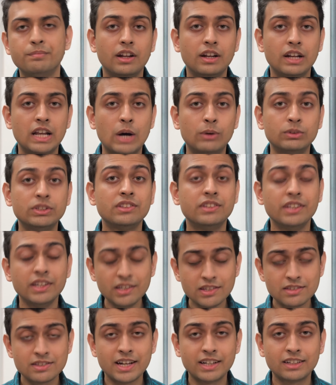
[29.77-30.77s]
Now, the
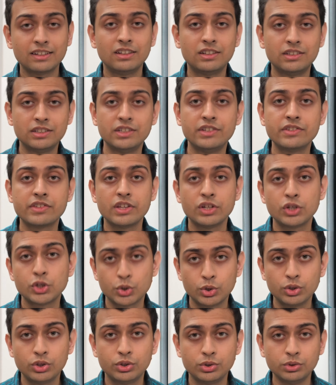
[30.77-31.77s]
things that learners
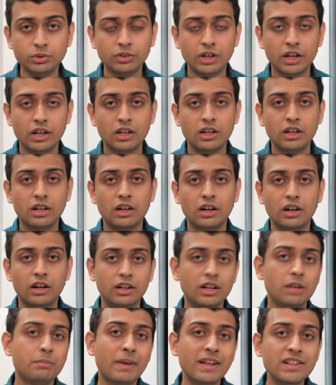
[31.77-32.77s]
should do
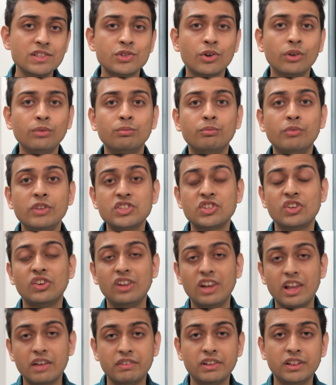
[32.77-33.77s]
depends on which
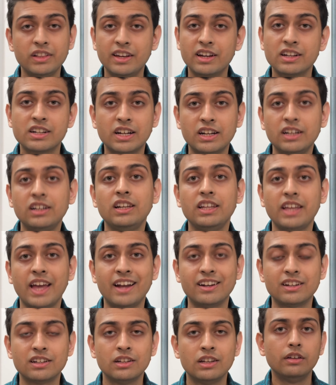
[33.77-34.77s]
level they are currently
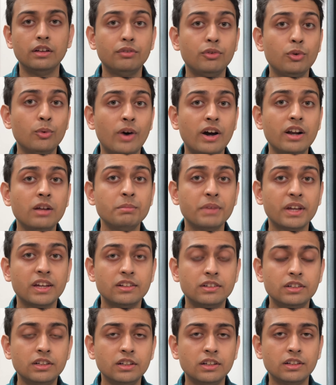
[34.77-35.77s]
at. If you are a
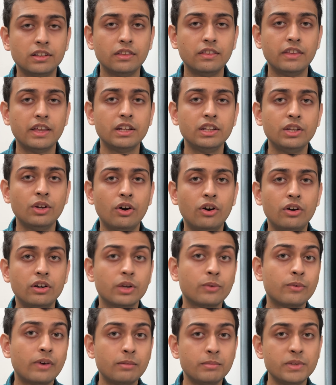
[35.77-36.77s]
beginner, then your
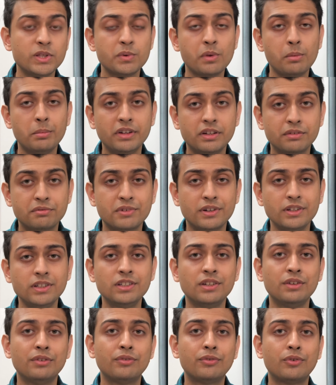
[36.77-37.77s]
requirements will be
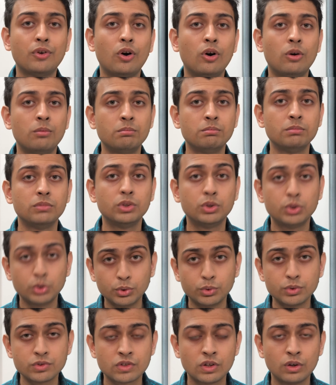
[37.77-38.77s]
different from
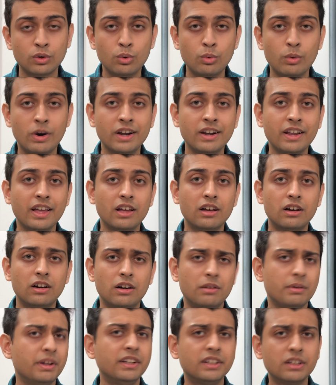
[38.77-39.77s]
those who are
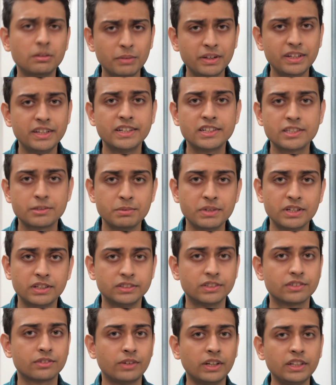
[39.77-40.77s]
intermediate
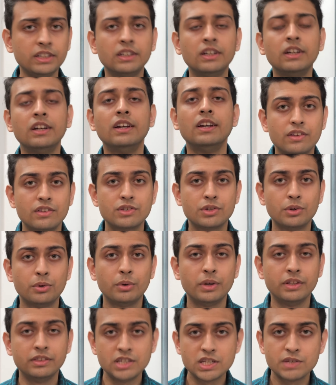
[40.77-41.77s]
speakers, right?
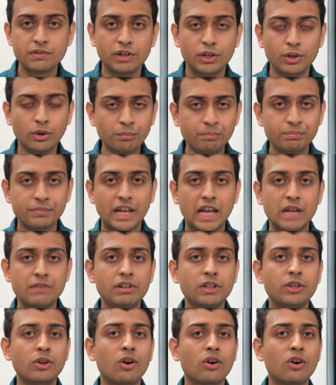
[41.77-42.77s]
So in this video, I
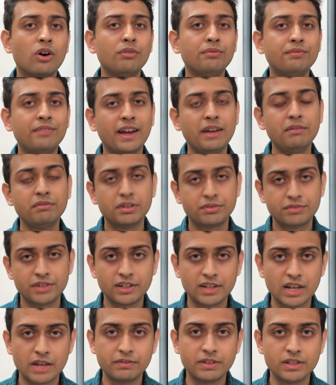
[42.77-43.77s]
will talk of 5
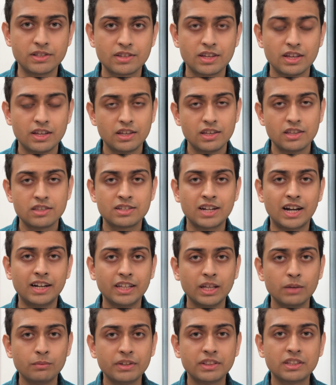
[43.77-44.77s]
different levels,
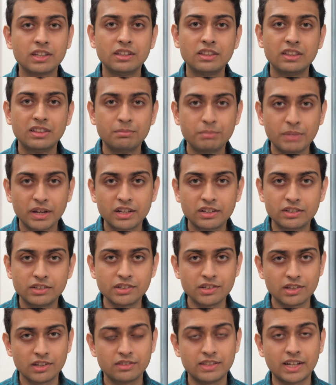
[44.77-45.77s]
starting with
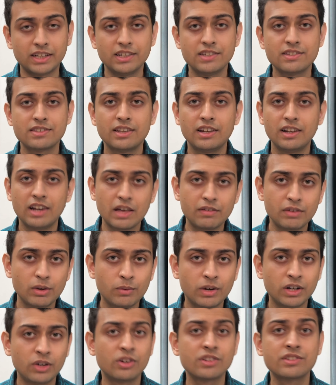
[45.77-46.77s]
beginners, that is level
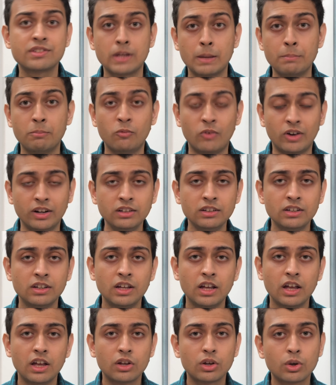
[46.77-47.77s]
1 or step 1,
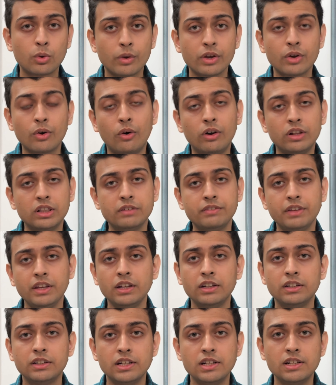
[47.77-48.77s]
going all the
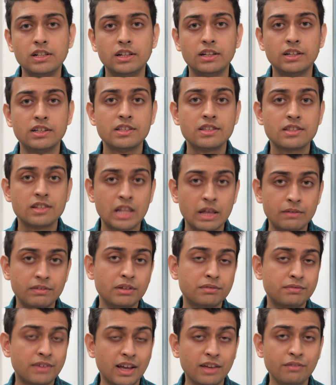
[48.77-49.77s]
way till
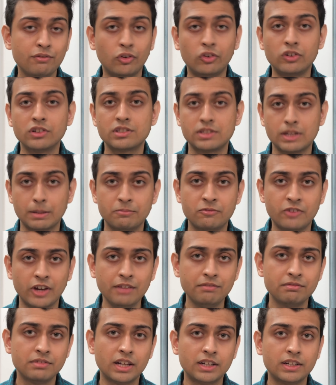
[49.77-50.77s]
level 5 or step
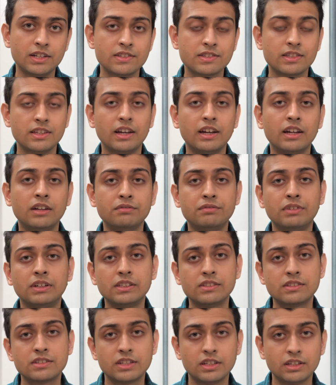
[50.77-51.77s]
5, that is
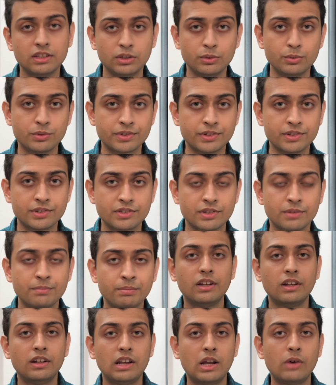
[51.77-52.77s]
advanced users.
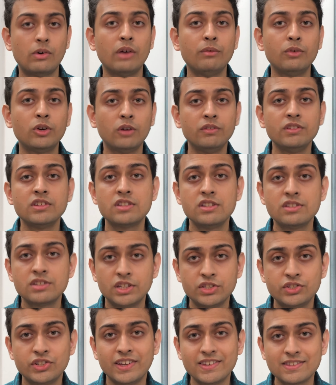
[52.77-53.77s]
Now, I would obviously
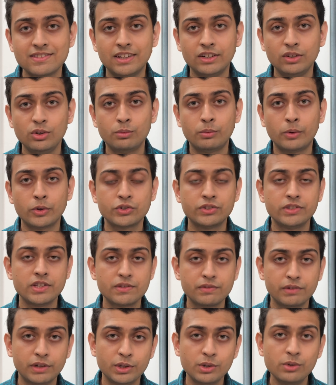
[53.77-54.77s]
suggest that you watch
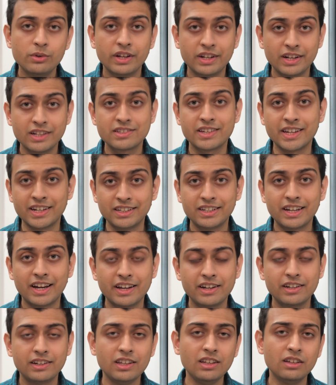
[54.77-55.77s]
this video in its
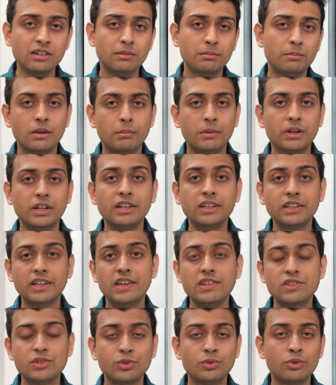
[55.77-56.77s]
entirety, but in
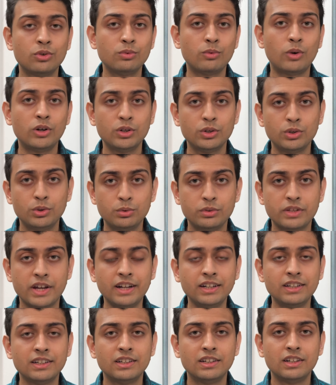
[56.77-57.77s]
case you don't want to do
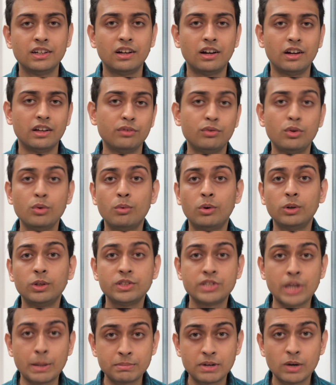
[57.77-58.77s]
that, if you
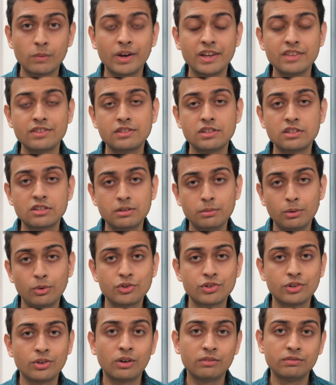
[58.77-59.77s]
want chapter-wise
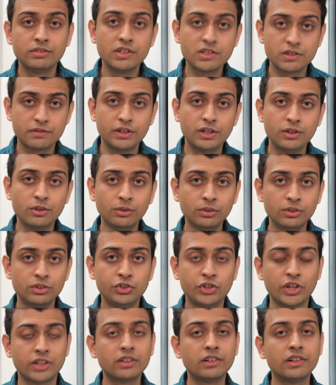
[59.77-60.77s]
distribution of this video,
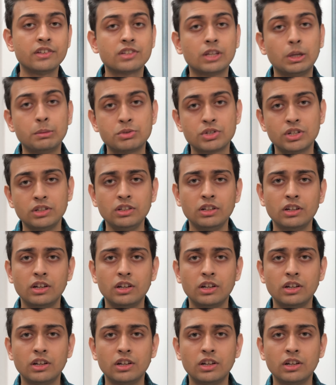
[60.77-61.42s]
check the description